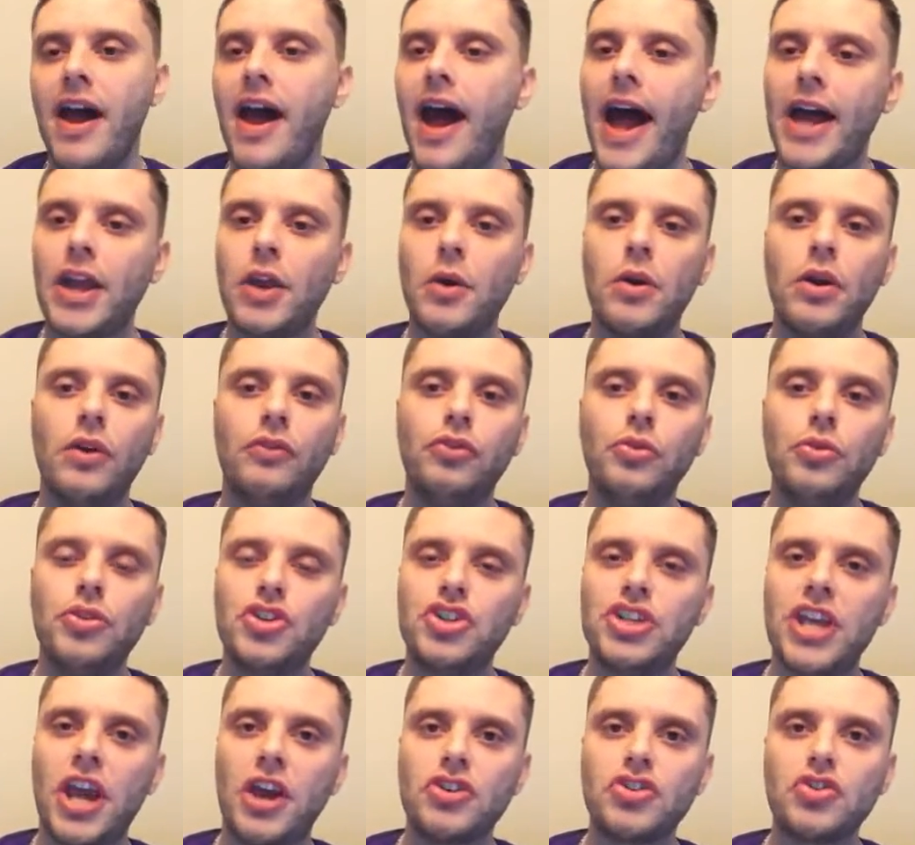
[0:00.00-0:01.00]
I know I don't do the
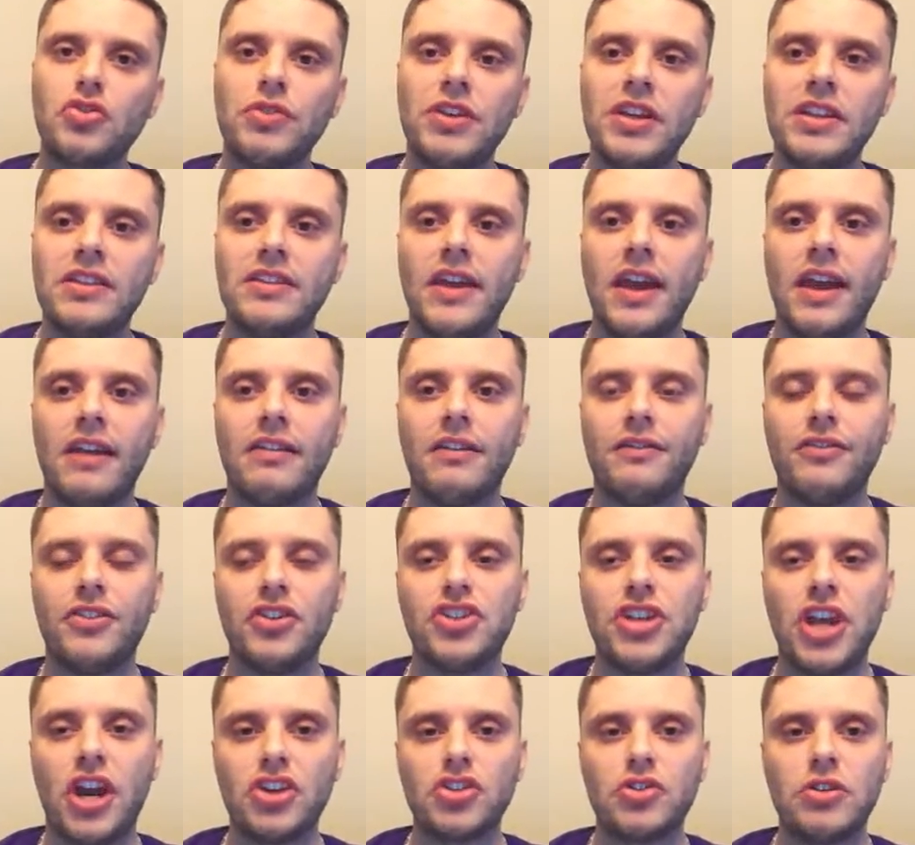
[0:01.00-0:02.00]
share screen things. If the
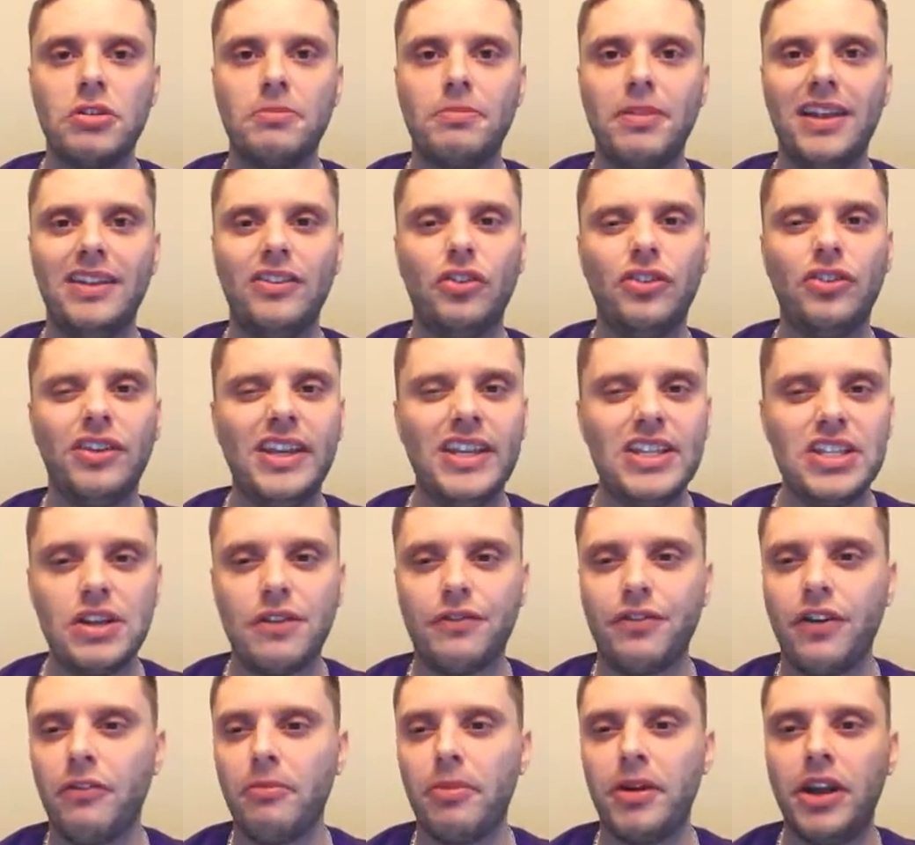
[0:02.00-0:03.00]
share screen would be a little easier
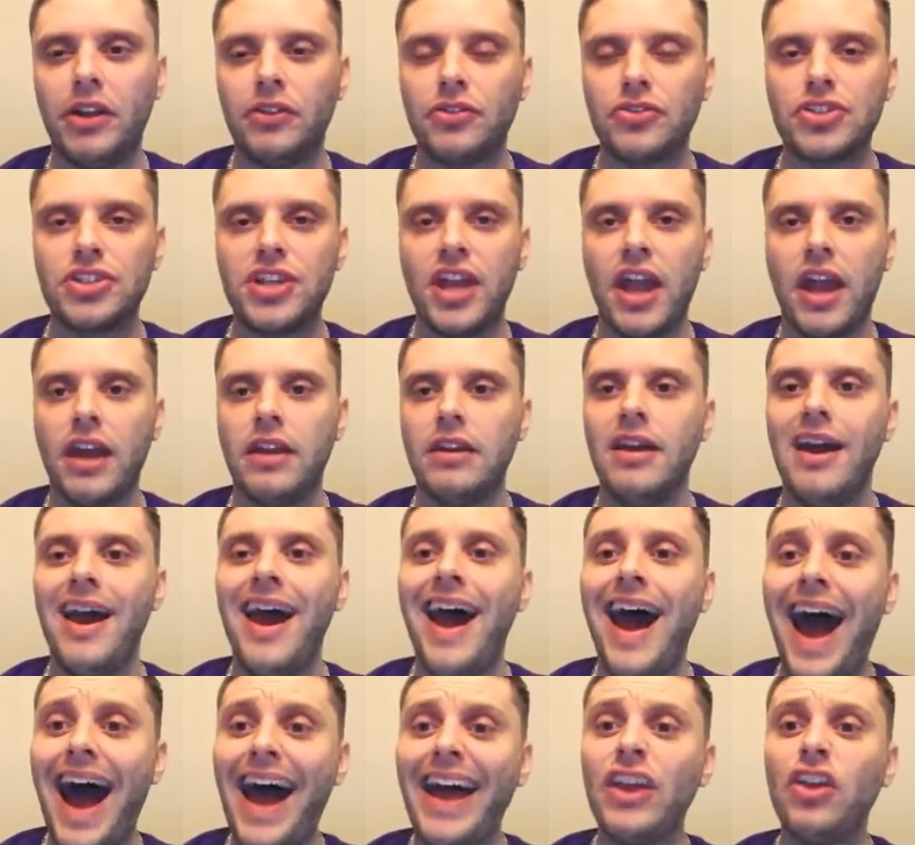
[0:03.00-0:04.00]
for everybody to understand,
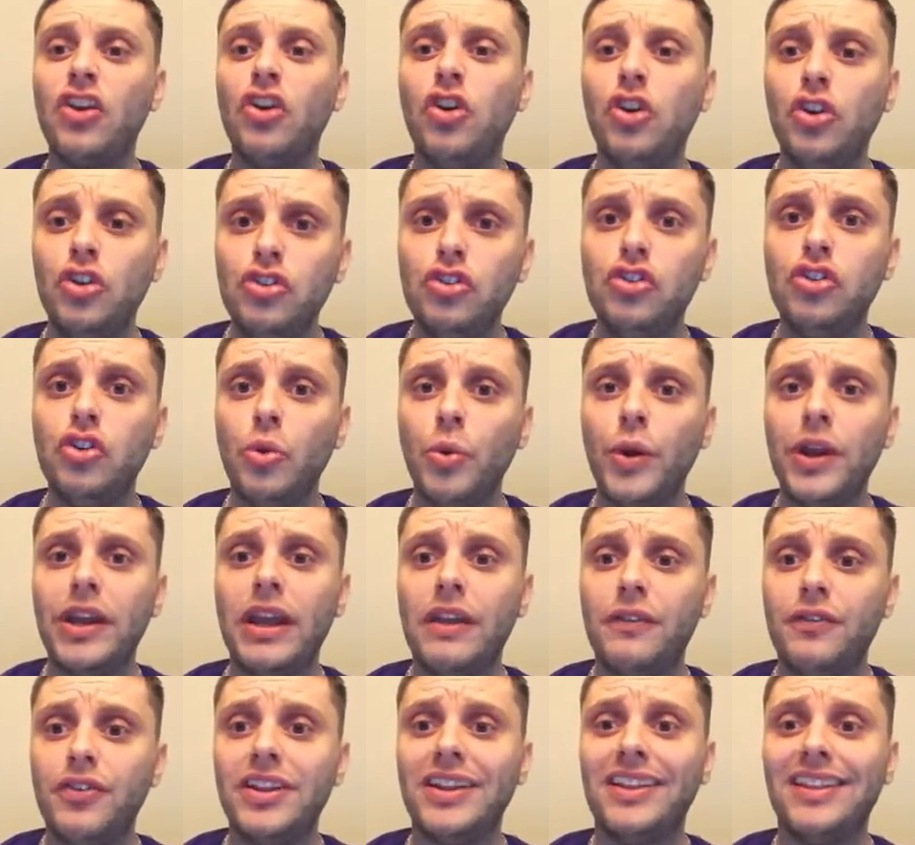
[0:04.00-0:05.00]
I could do it
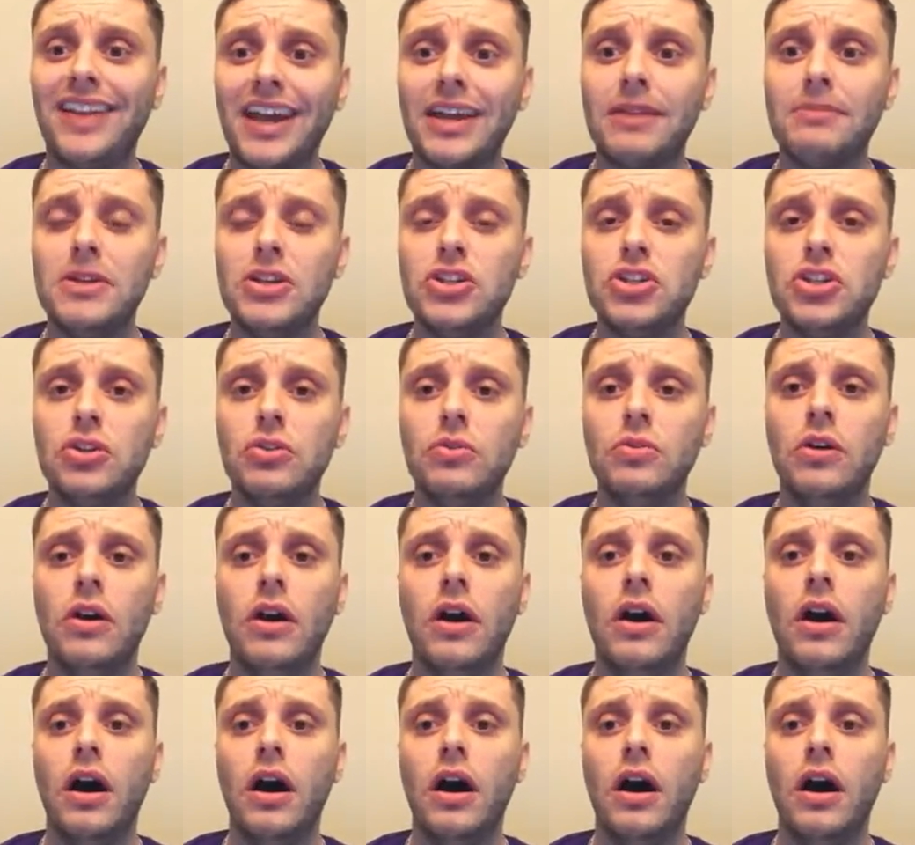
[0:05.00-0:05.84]
if you'd like me to.